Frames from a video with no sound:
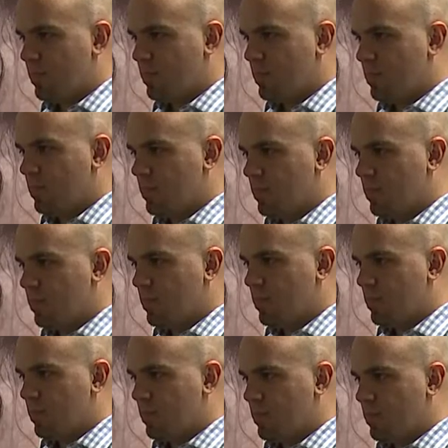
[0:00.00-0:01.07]

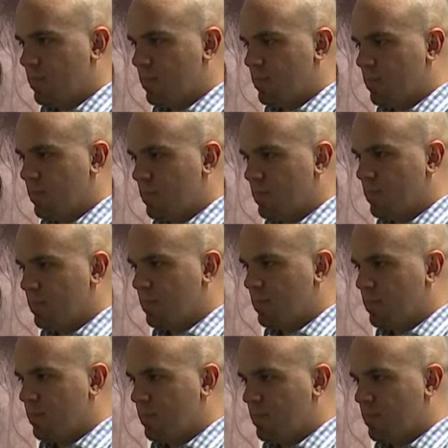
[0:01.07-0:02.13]

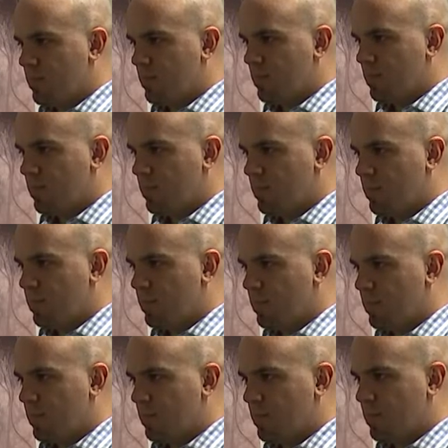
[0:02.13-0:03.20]

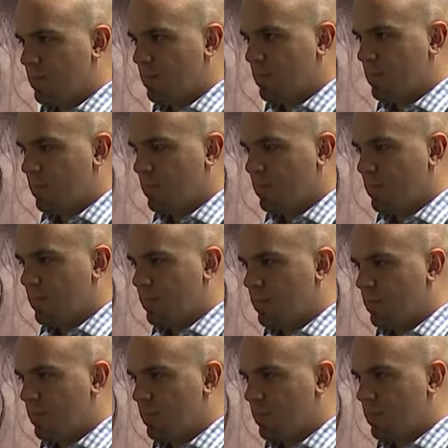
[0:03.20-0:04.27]

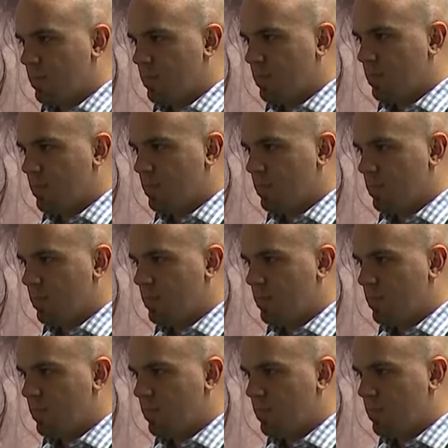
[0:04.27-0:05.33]

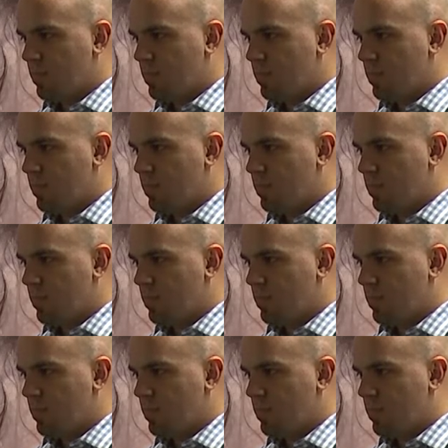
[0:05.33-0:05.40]
[no speech]